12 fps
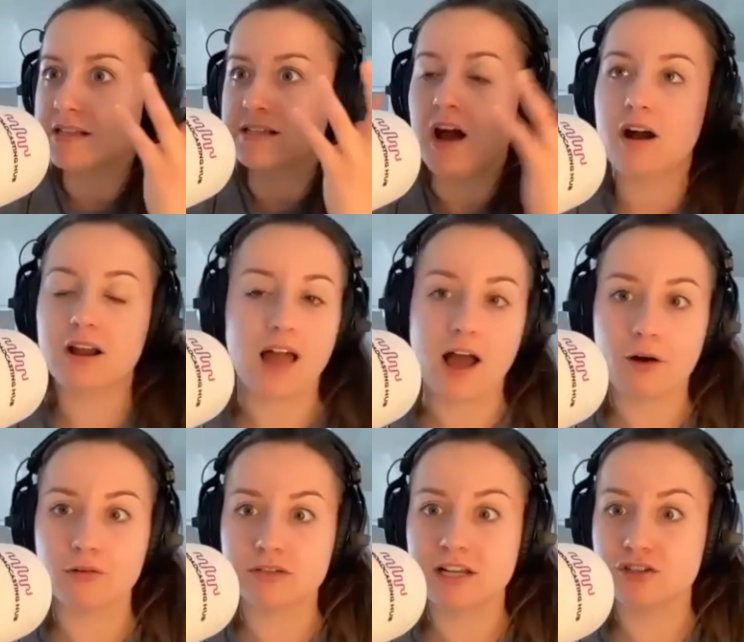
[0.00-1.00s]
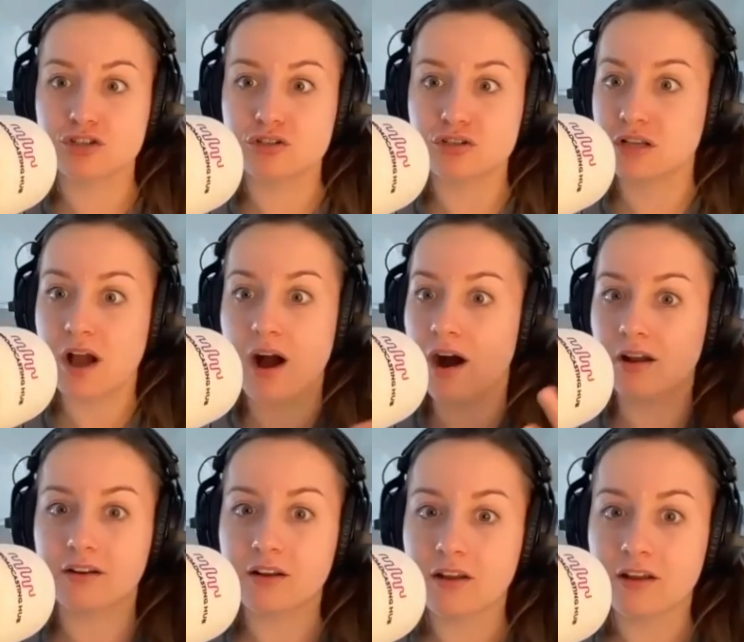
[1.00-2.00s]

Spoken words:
dark cloud and you just can't